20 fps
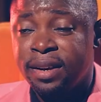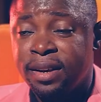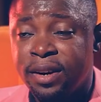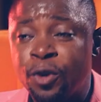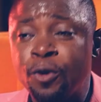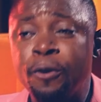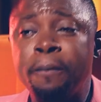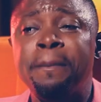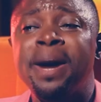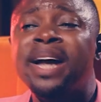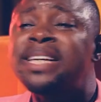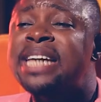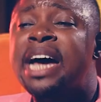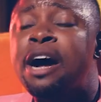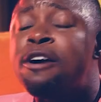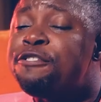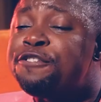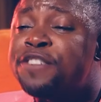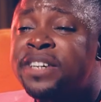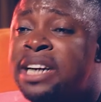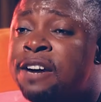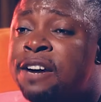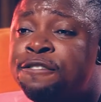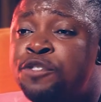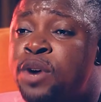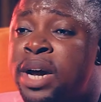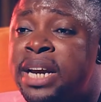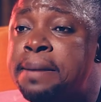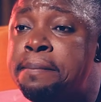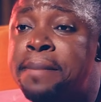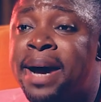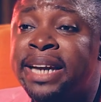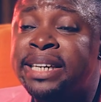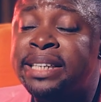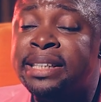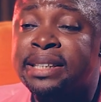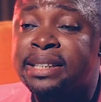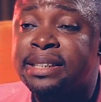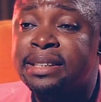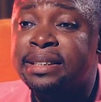No matter how fireful any man
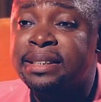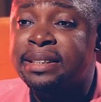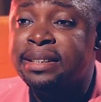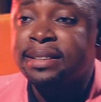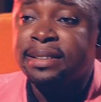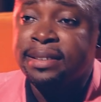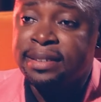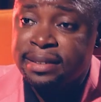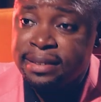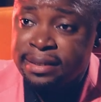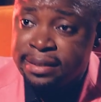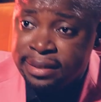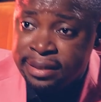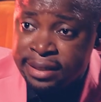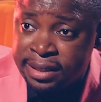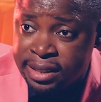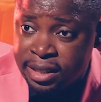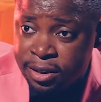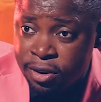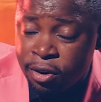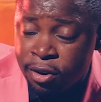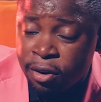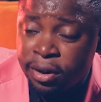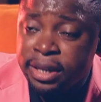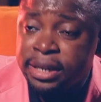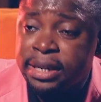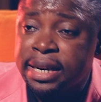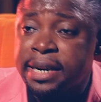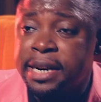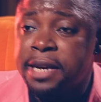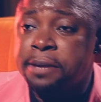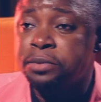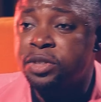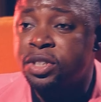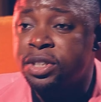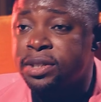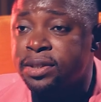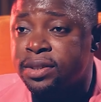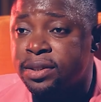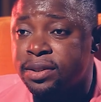is, he's still calling the name
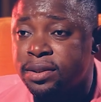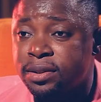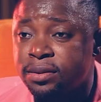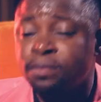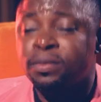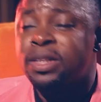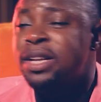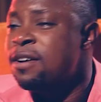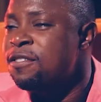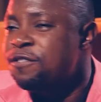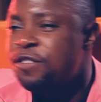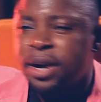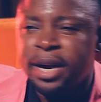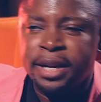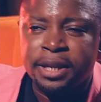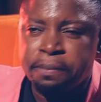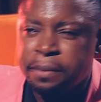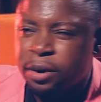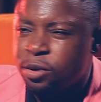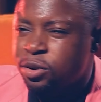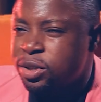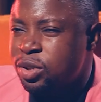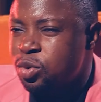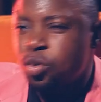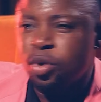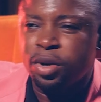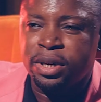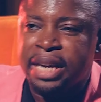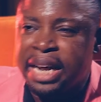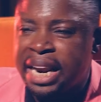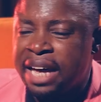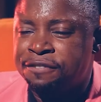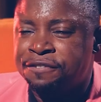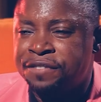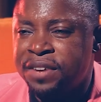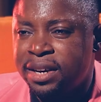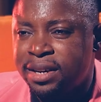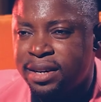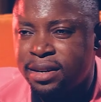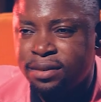Jesus. Hmm, forget about the one that are
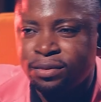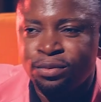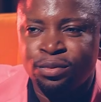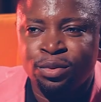fake.